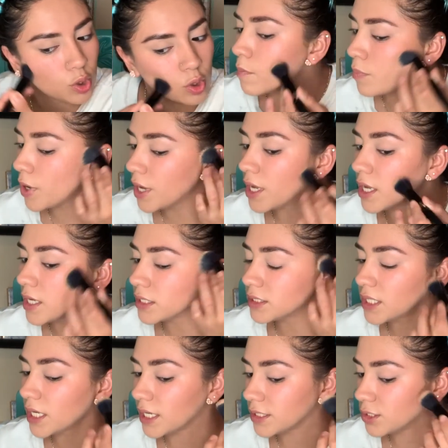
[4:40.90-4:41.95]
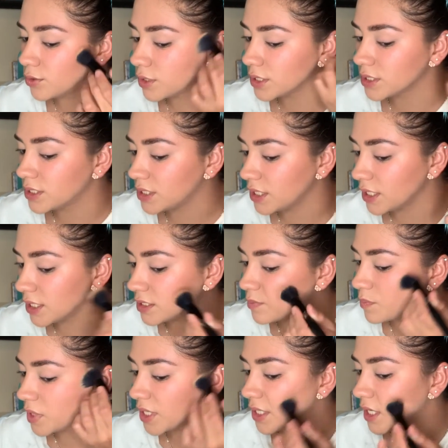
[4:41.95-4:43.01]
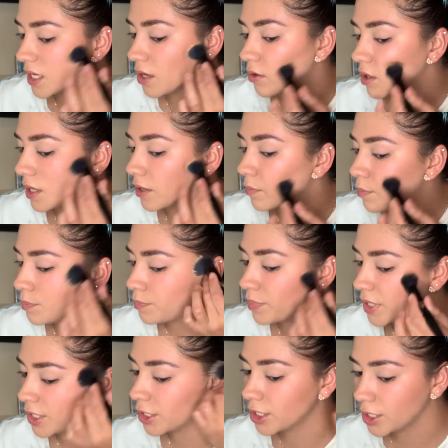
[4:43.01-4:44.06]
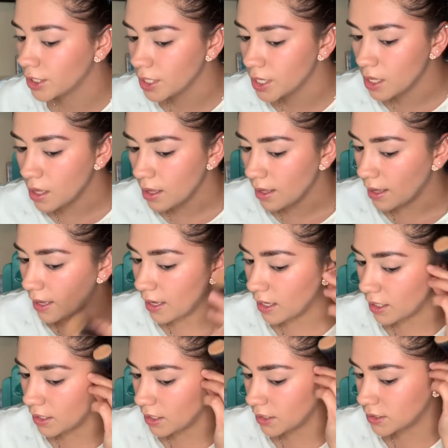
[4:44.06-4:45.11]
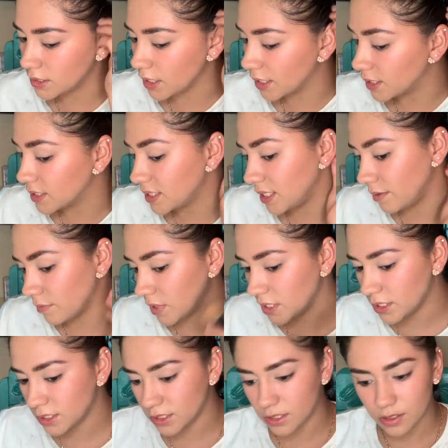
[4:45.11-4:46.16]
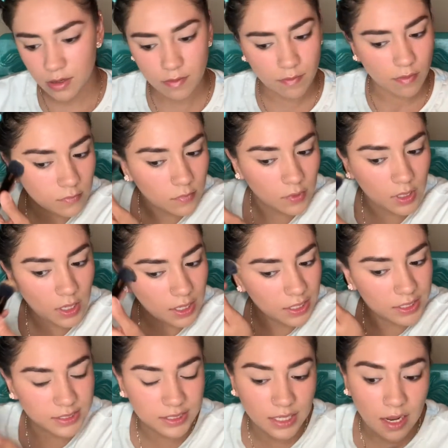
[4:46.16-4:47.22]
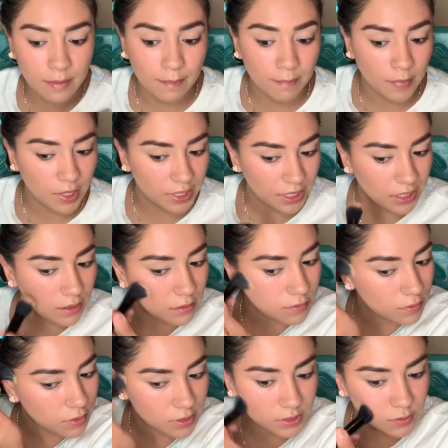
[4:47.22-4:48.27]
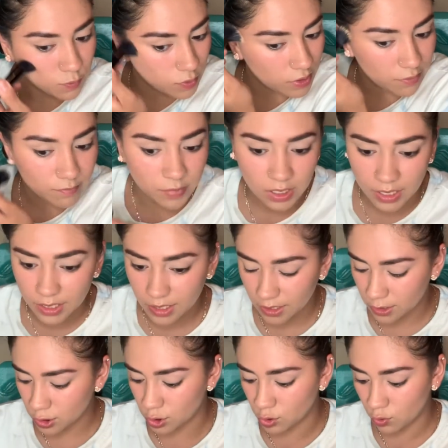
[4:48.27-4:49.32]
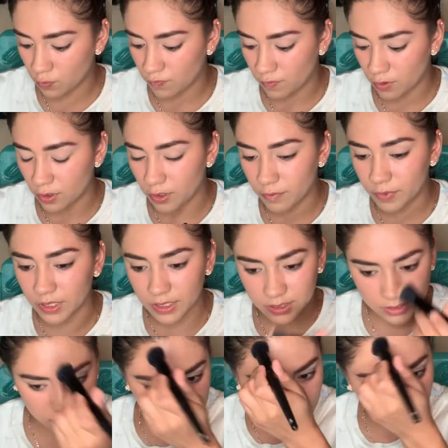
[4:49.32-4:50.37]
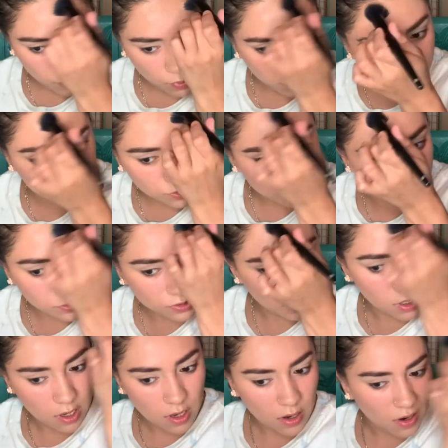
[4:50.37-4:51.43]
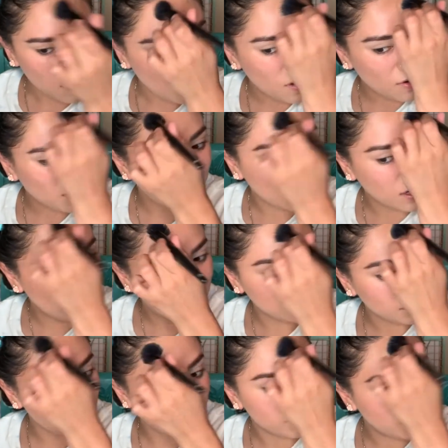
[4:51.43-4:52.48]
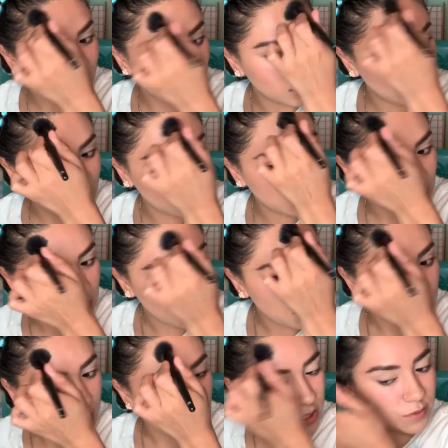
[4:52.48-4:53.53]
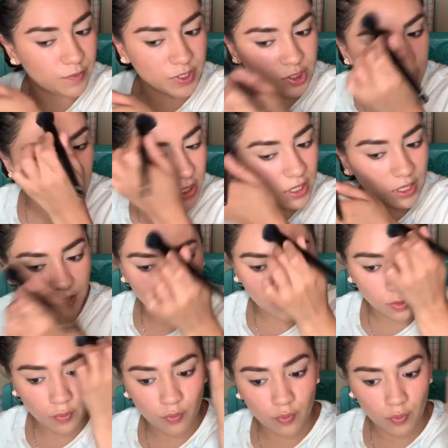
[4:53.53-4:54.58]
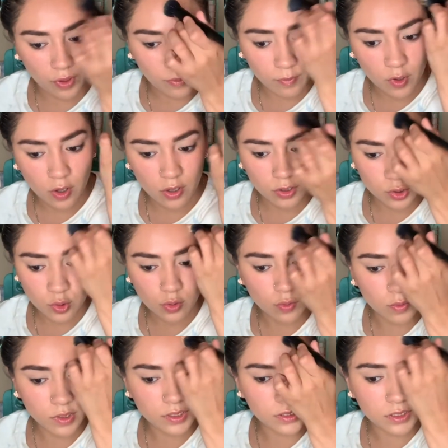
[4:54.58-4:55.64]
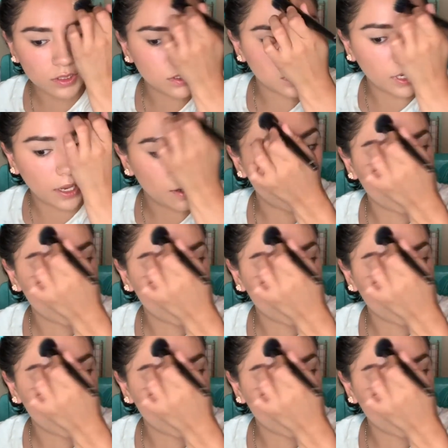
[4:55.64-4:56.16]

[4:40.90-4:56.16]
But as you can see, it's blending out like butter, and it's like seamless, and it's not muddy is what I'm liking so far, because some bronzers are kind of muddy, especially like the cream contour ones. Yeah,